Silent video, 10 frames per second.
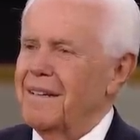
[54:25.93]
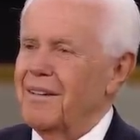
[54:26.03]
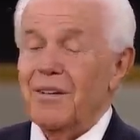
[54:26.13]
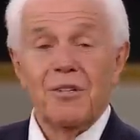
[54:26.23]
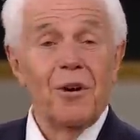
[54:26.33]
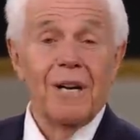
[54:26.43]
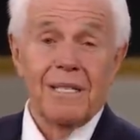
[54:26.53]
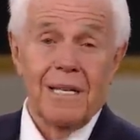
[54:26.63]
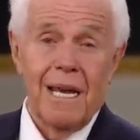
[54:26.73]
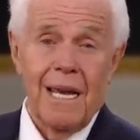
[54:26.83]
You enjoyed it
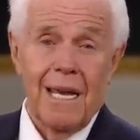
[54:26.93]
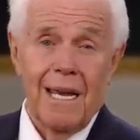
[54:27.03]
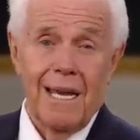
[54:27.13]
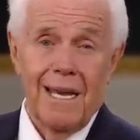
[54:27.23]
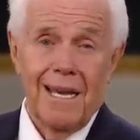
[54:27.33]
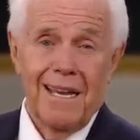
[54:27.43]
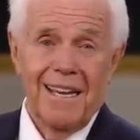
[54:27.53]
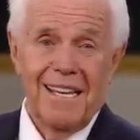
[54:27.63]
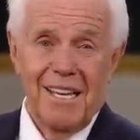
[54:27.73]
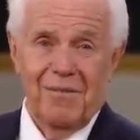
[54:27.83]
today? Amen.
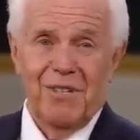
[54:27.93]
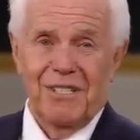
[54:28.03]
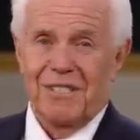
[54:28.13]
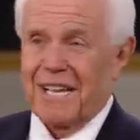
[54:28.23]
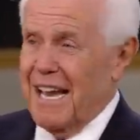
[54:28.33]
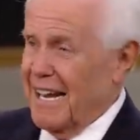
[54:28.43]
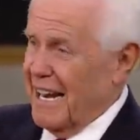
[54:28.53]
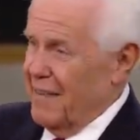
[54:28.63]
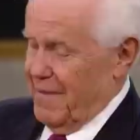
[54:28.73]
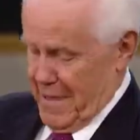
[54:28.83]
Give Jesus a hand
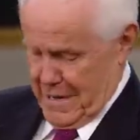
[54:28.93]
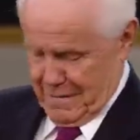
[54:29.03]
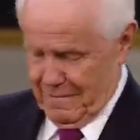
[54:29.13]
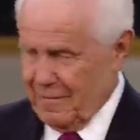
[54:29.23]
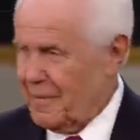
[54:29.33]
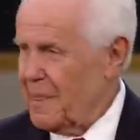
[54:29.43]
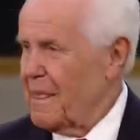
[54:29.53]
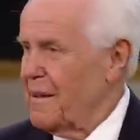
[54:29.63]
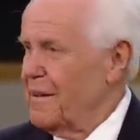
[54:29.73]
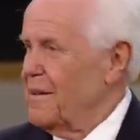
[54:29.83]
clap for
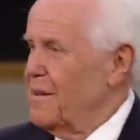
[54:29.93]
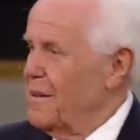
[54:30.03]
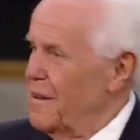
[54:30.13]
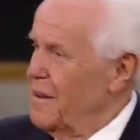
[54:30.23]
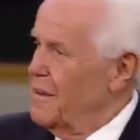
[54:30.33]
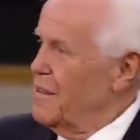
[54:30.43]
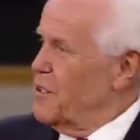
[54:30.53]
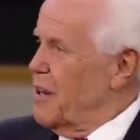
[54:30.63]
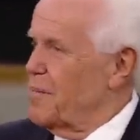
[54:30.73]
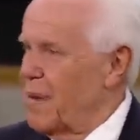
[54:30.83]
that. The
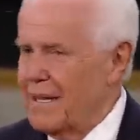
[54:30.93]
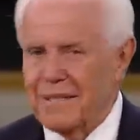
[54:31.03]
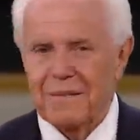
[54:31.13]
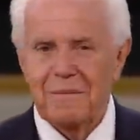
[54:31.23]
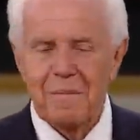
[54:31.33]
secret place.